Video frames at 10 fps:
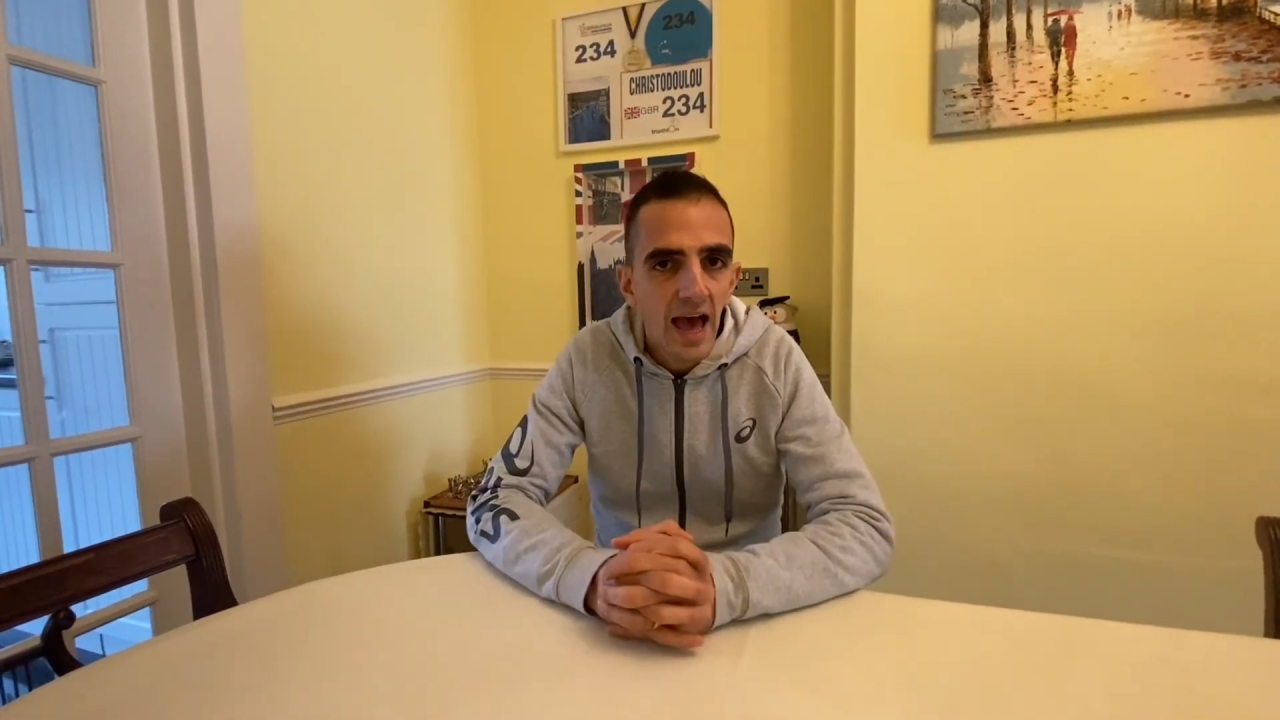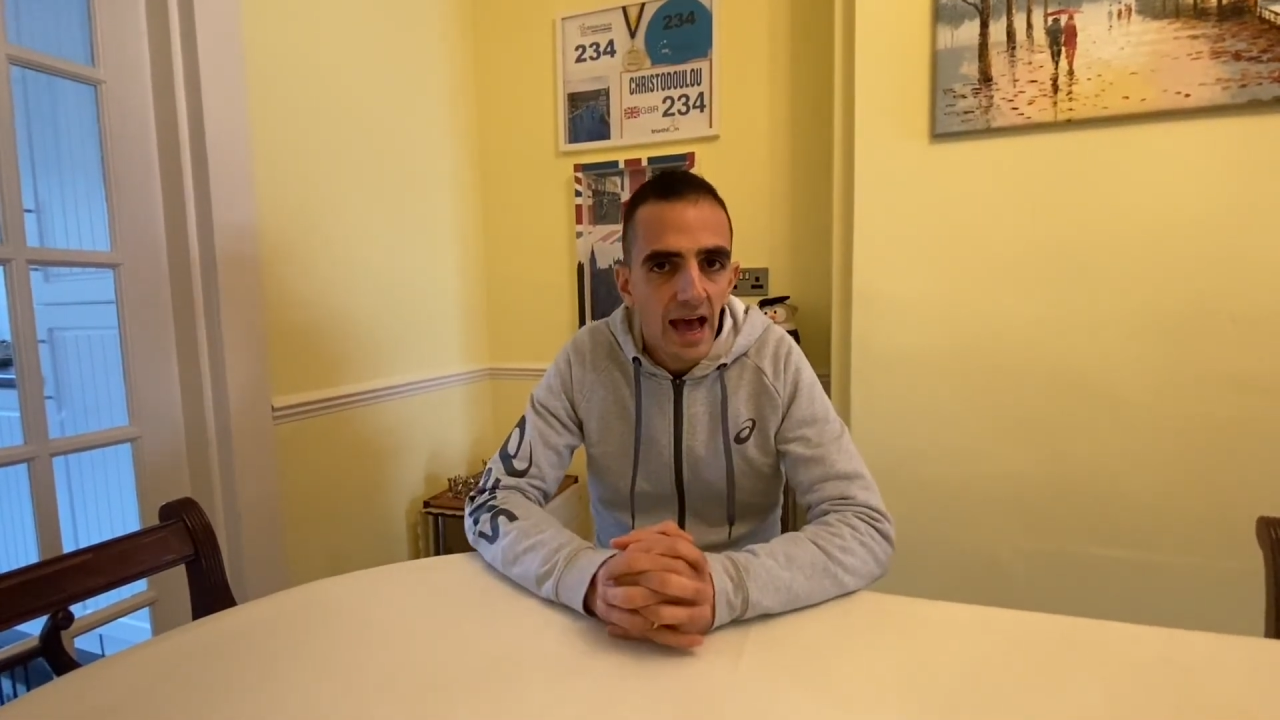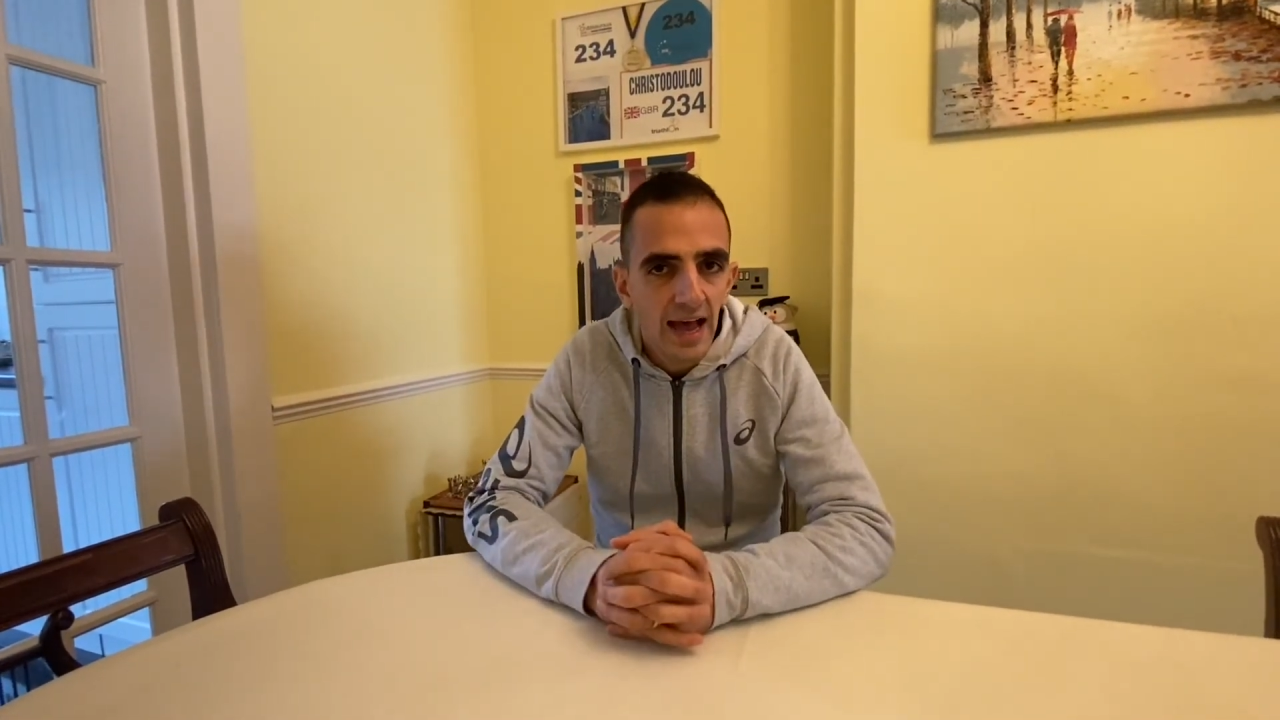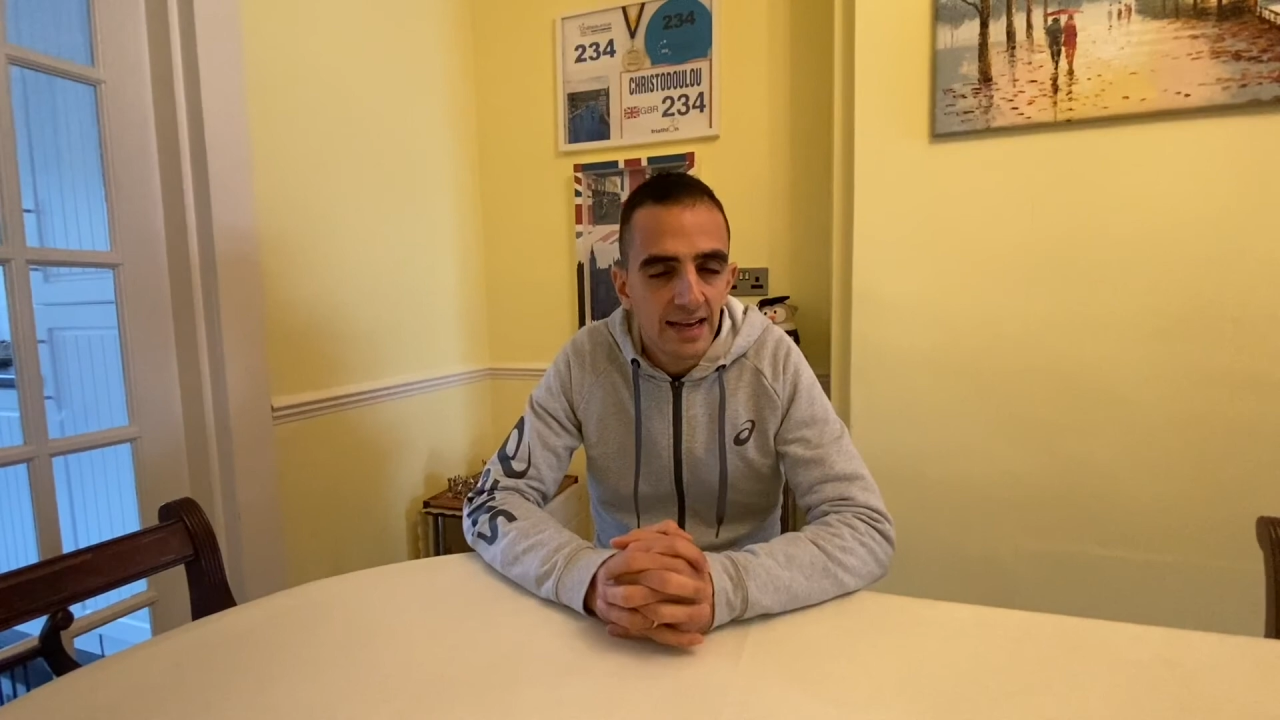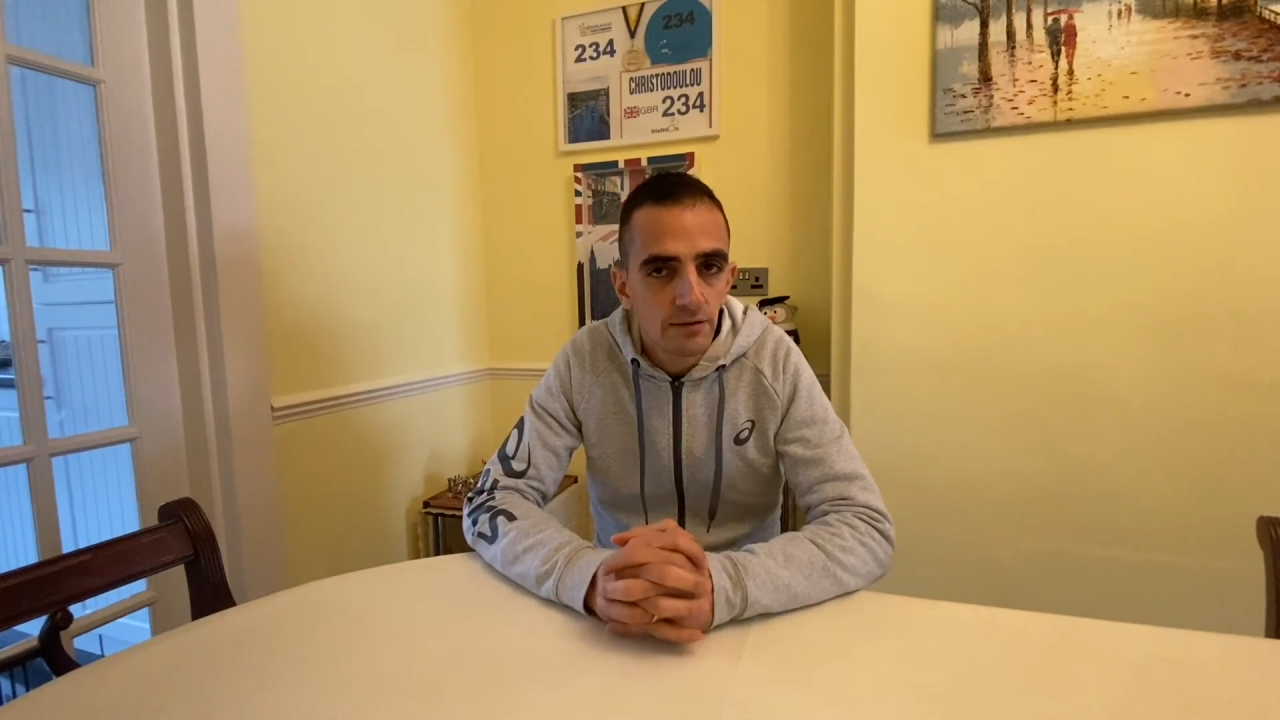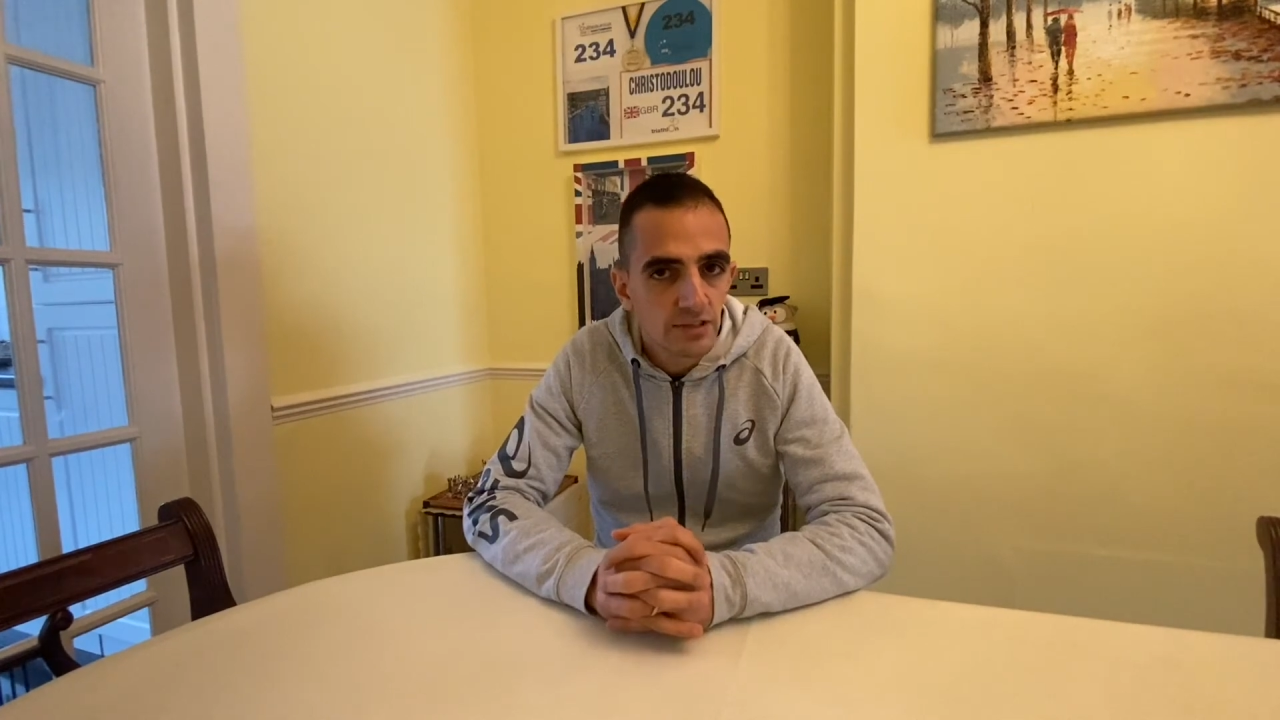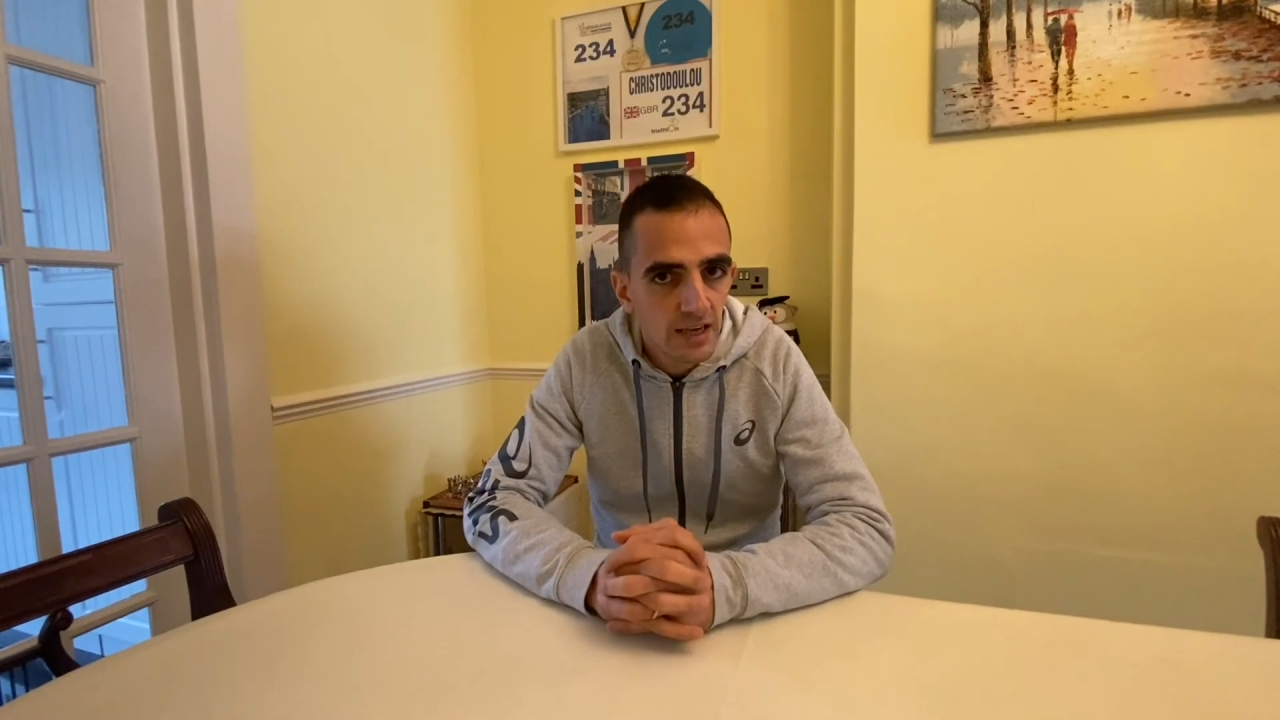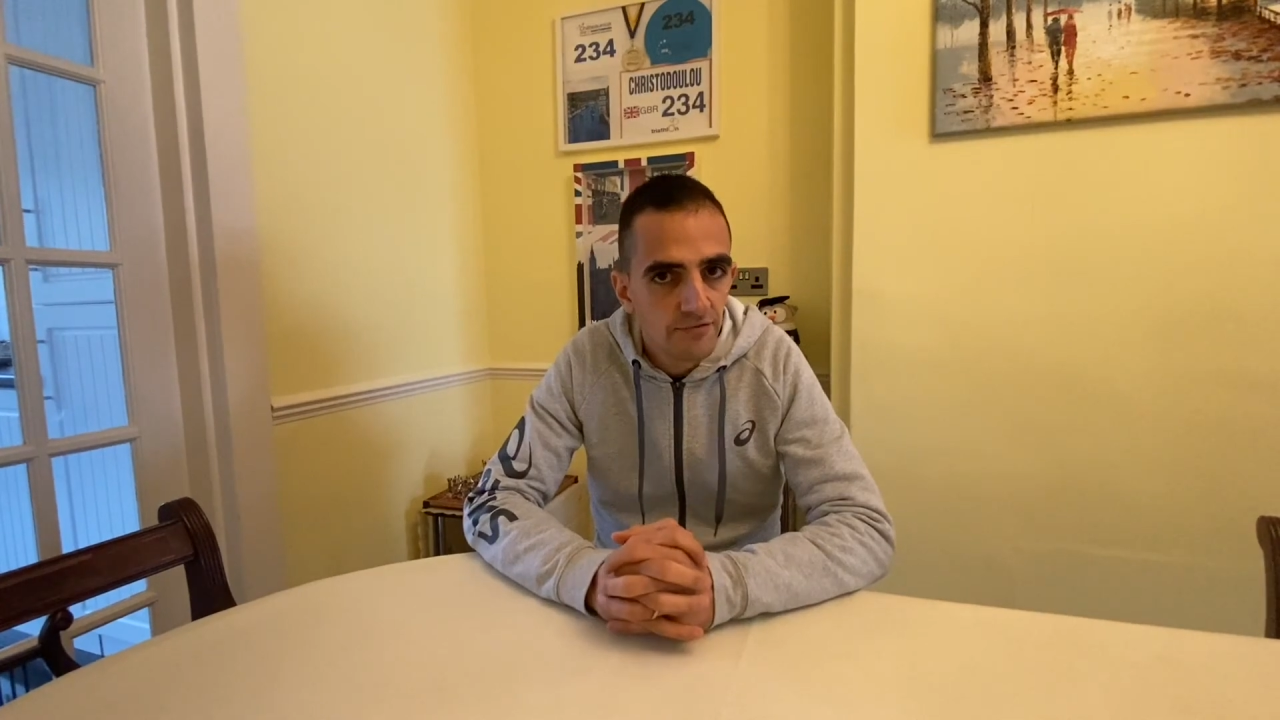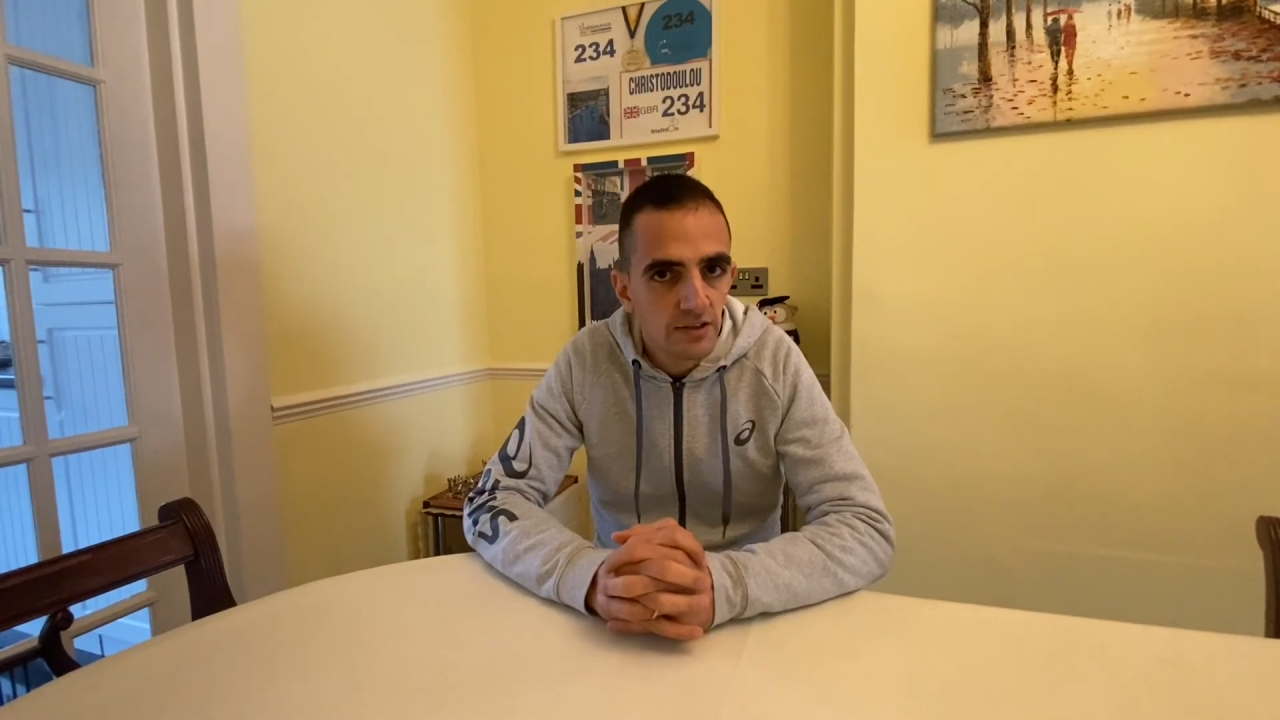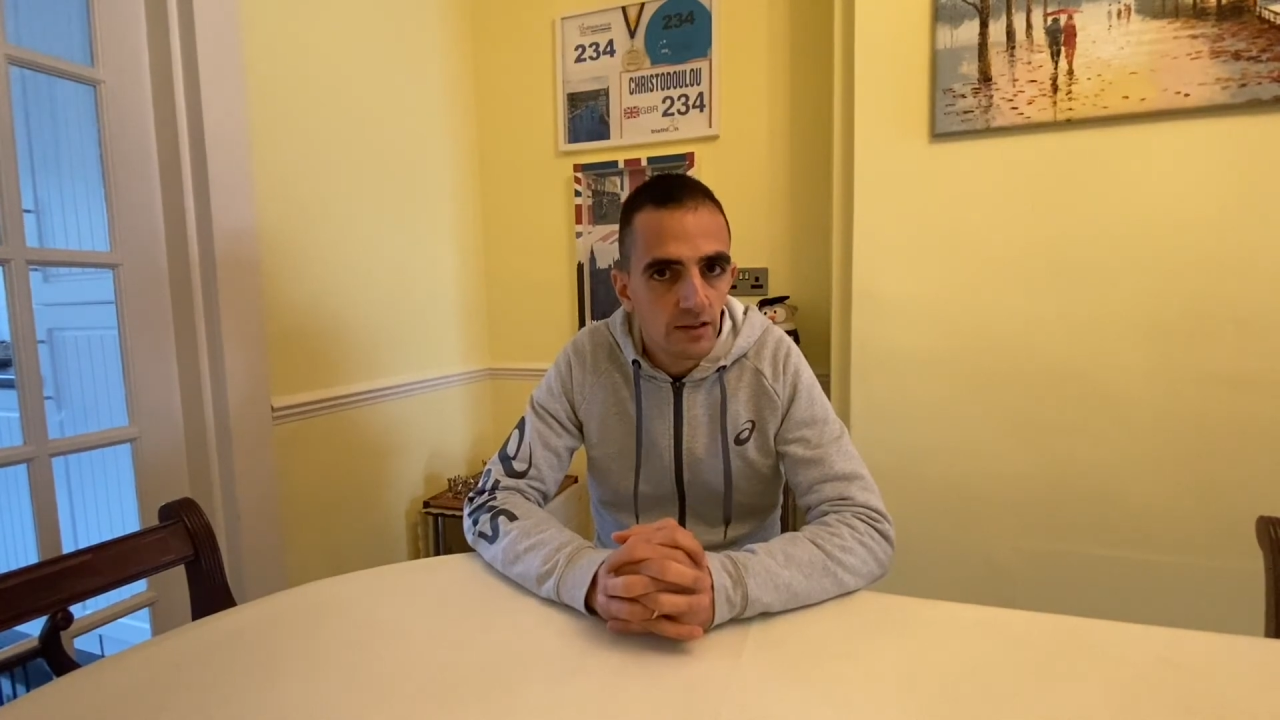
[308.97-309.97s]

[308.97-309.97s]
and I was gifted